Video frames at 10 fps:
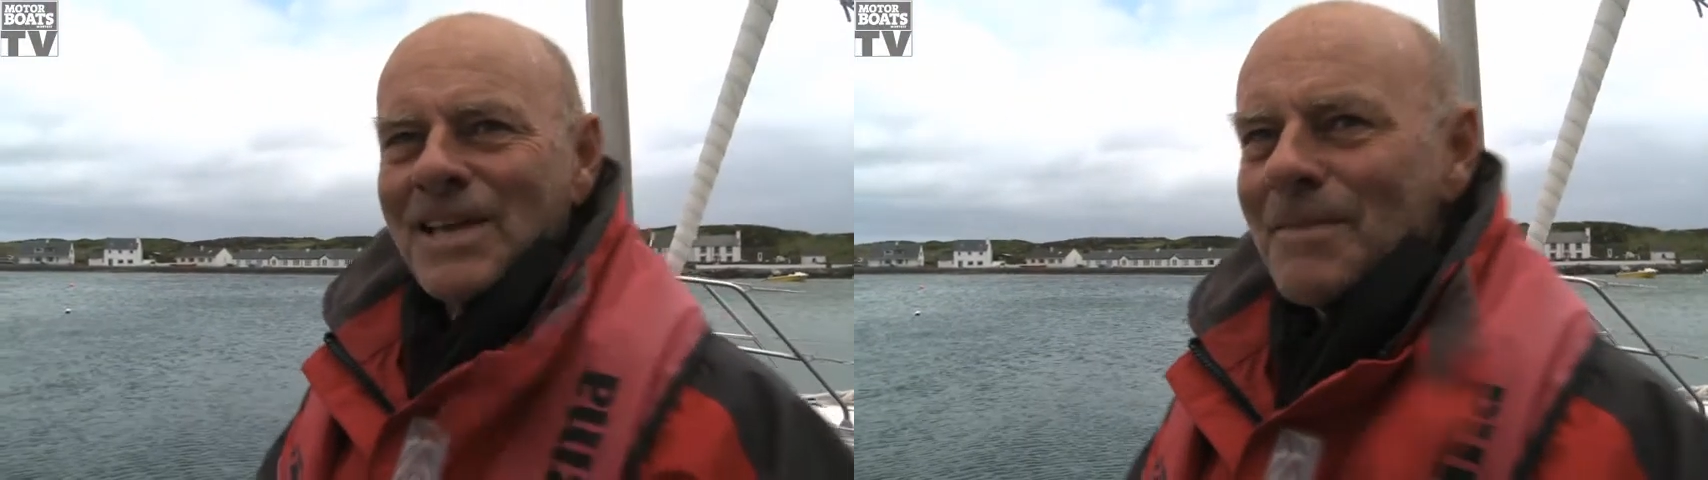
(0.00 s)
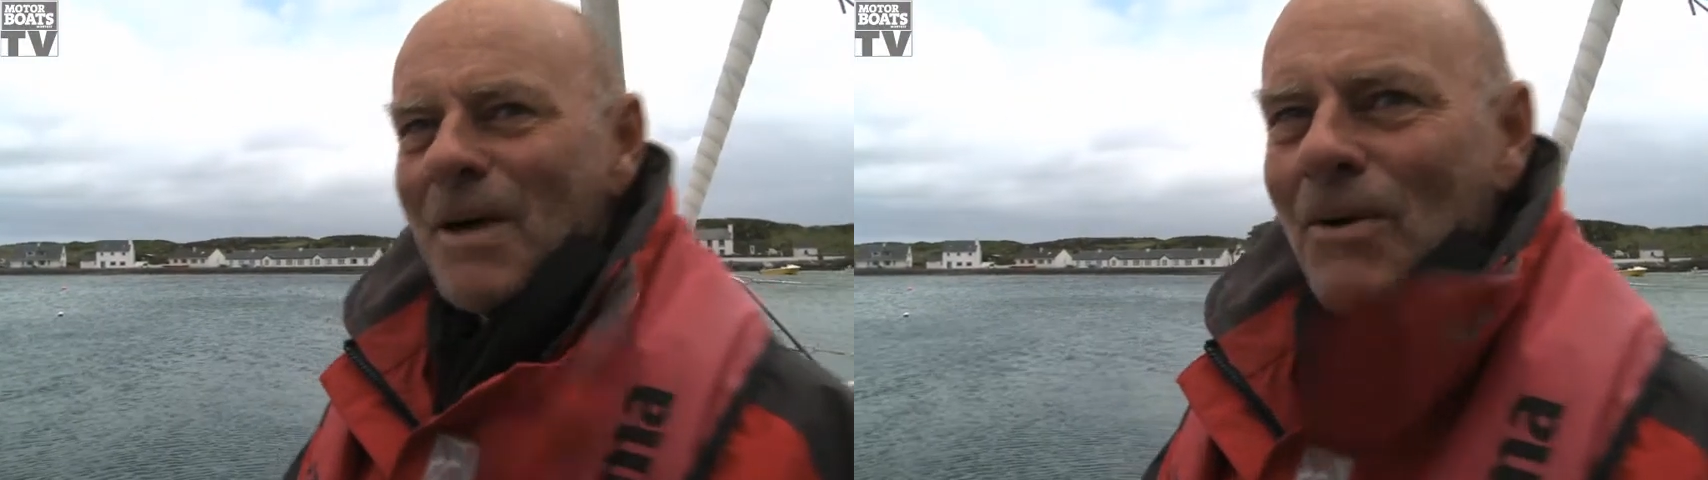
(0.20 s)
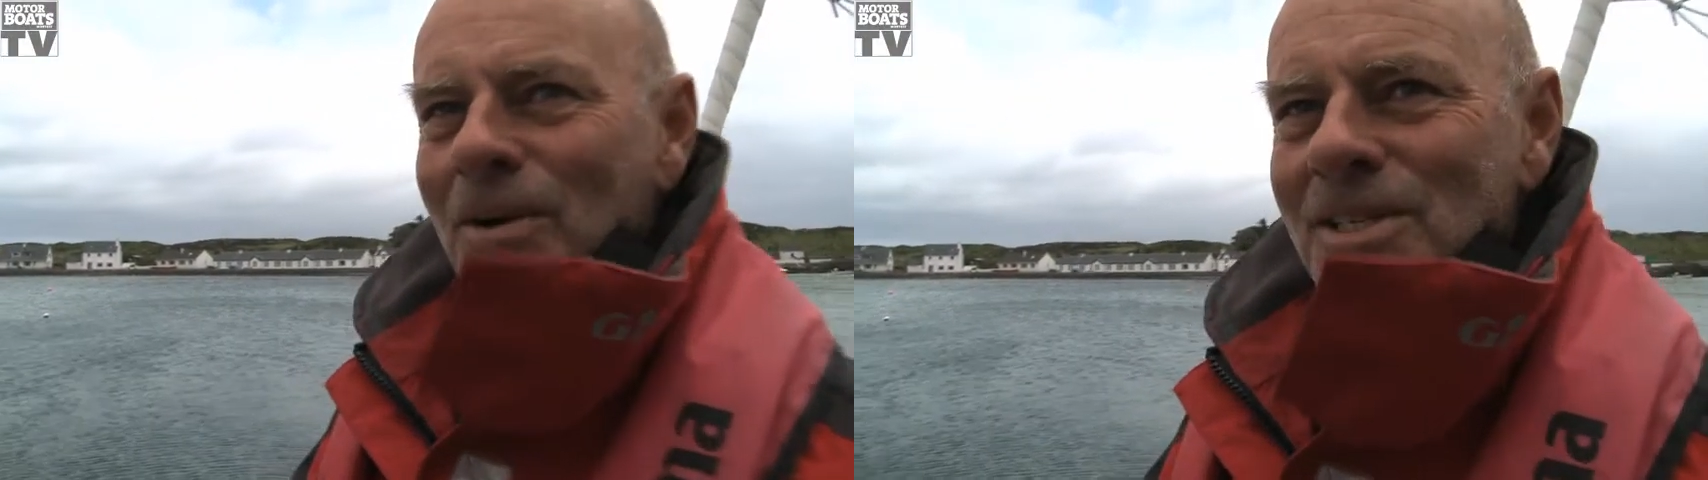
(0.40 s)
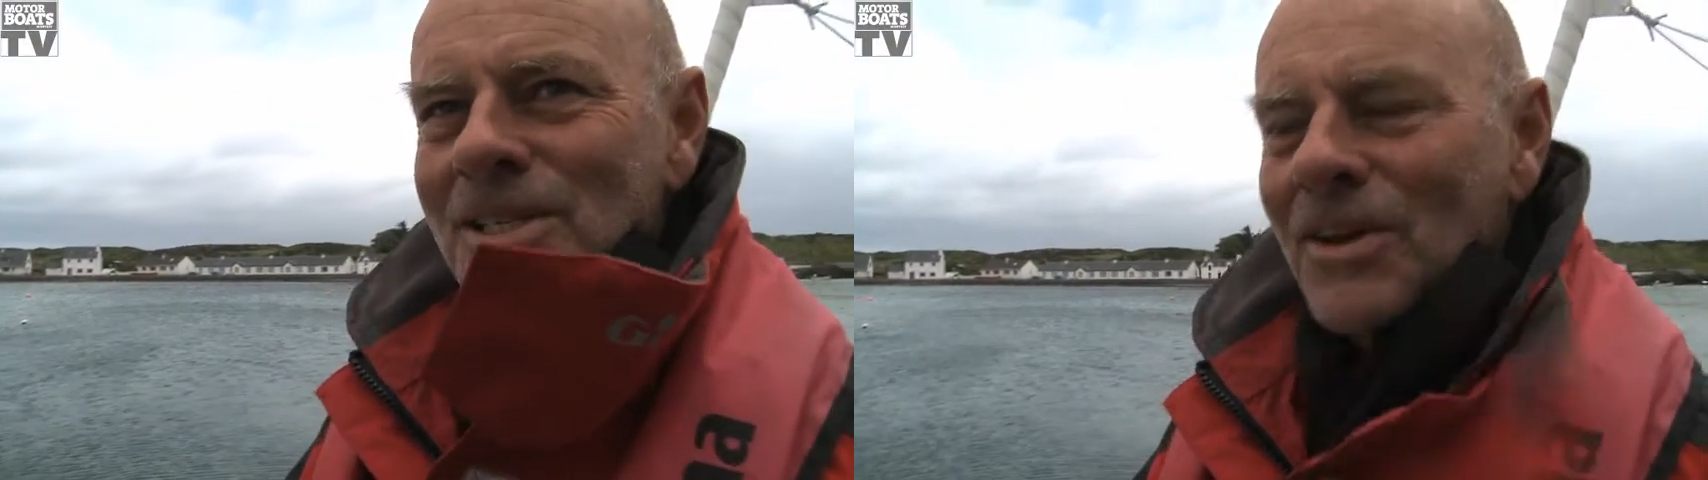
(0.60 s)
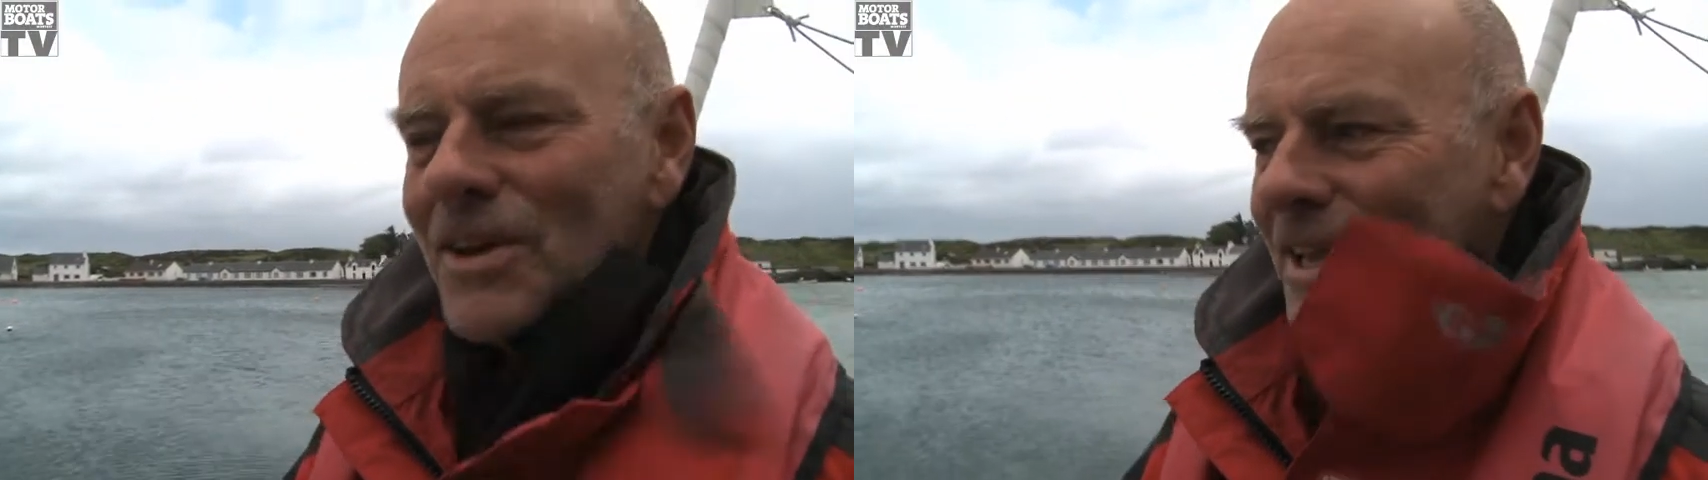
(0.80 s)
came out on a
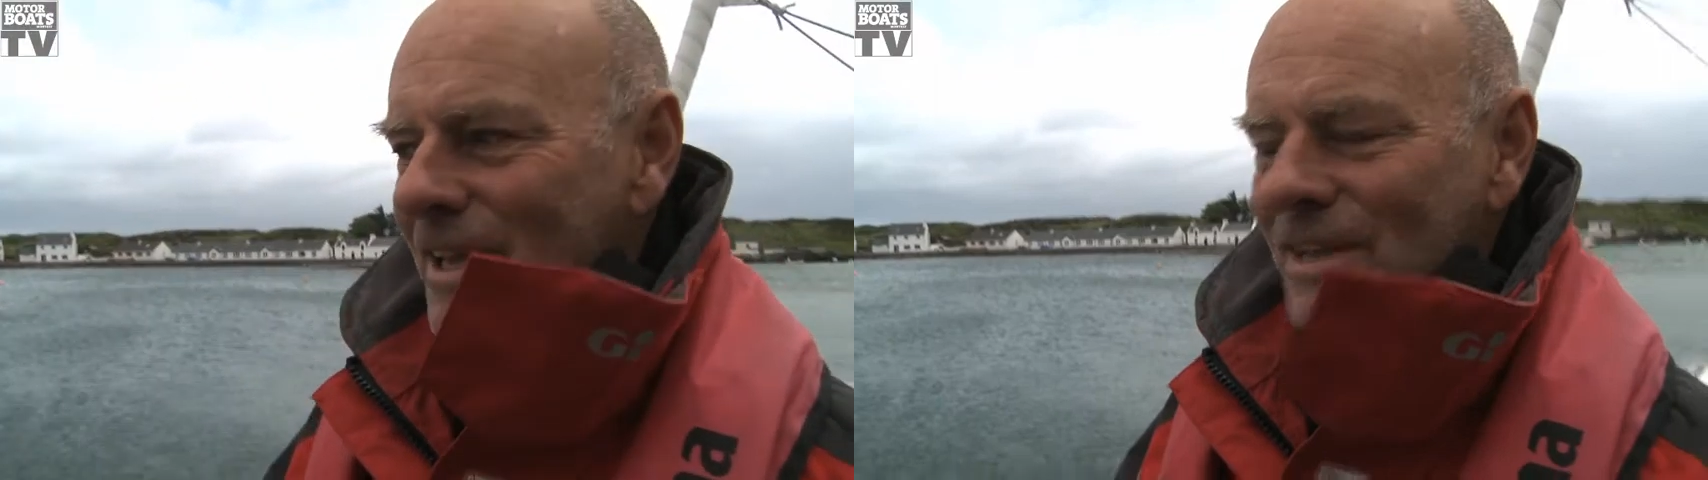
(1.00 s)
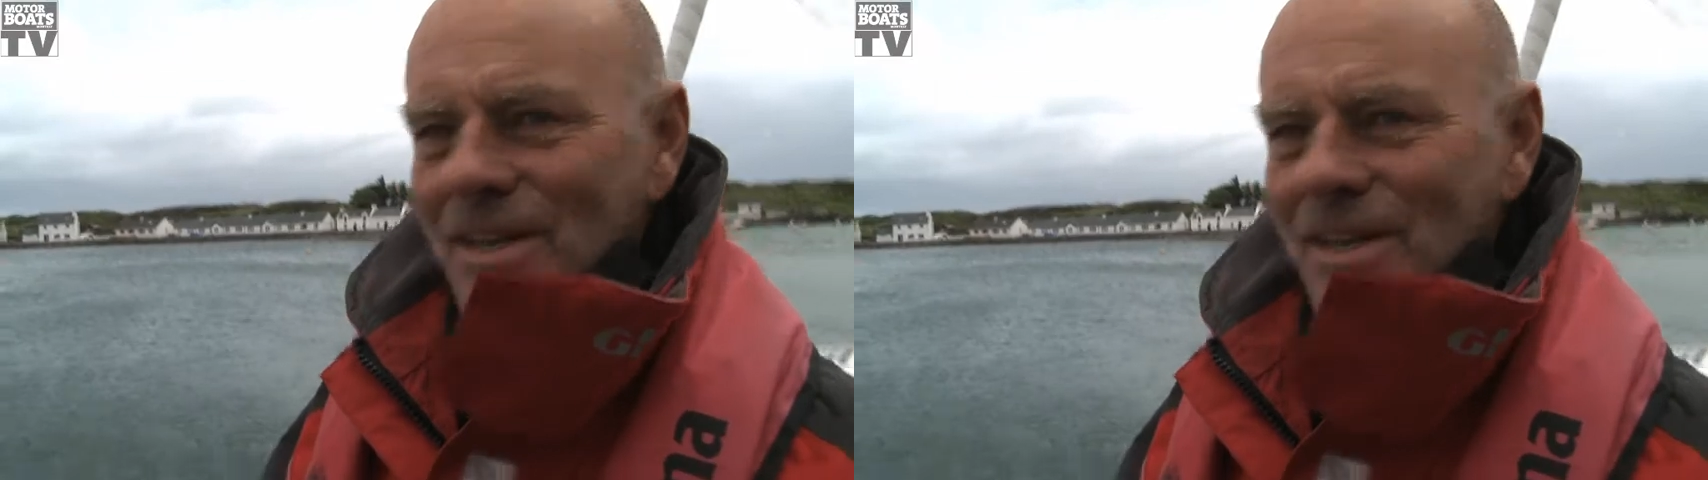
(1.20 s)
Sunday